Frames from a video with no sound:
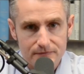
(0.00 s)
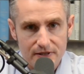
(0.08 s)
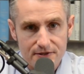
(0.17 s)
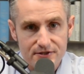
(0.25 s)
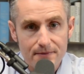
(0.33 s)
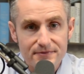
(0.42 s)

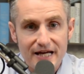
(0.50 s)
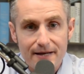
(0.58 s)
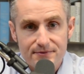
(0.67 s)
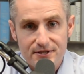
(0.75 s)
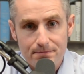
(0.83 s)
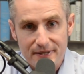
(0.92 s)

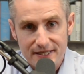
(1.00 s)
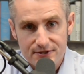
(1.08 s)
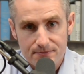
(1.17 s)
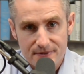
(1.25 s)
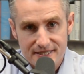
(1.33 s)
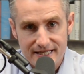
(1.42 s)
Sometimes the
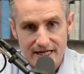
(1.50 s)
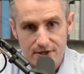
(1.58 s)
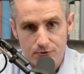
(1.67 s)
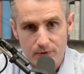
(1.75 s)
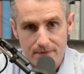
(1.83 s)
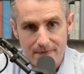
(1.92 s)
biggest
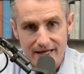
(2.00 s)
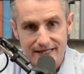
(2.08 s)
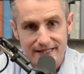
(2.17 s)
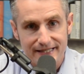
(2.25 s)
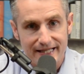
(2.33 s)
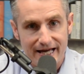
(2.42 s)
mistakes we make
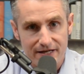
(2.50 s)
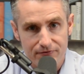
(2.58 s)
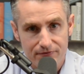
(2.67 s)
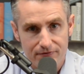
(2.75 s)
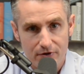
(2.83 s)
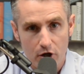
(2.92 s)
in
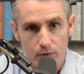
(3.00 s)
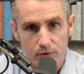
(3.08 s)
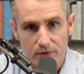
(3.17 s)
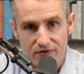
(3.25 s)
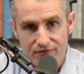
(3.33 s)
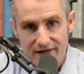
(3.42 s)
life are when
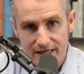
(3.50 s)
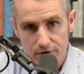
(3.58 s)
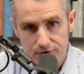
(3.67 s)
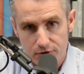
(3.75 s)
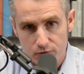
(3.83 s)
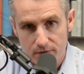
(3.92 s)
we fail
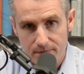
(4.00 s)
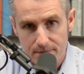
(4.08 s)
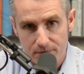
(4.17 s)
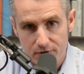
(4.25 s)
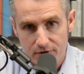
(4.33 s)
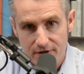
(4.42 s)
to
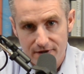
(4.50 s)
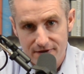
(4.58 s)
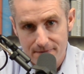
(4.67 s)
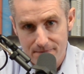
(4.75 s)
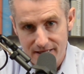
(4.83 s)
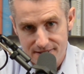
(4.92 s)
remember
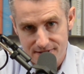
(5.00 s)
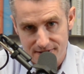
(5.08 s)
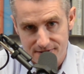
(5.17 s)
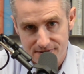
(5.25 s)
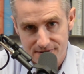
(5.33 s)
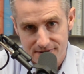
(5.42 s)
the
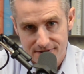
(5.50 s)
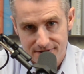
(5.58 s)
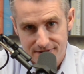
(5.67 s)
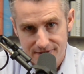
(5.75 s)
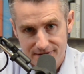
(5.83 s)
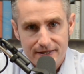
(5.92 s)
basics.
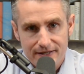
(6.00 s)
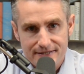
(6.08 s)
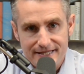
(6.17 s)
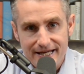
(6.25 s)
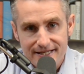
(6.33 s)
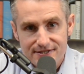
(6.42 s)

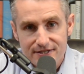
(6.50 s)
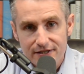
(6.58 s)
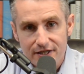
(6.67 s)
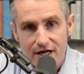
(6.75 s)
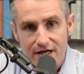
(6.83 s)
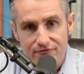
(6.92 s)
Take
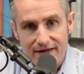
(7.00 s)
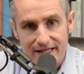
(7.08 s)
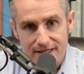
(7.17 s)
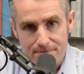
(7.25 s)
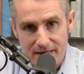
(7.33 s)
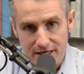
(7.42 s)
Silicon
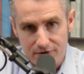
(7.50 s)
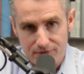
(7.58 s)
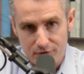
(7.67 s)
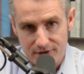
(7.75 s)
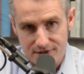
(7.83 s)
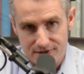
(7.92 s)
Valley Bank,
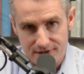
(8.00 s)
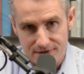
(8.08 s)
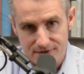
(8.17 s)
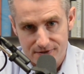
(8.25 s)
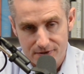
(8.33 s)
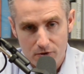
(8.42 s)
for
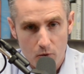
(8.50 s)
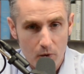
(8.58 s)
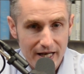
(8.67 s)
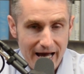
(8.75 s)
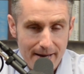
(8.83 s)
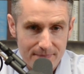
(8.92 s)
instance.
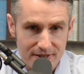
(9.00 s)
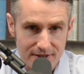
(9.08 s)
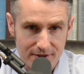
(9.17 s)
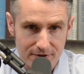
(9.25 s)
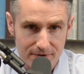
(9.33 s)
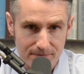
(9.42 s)
What happened
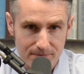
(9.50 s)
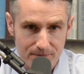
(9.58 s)
here?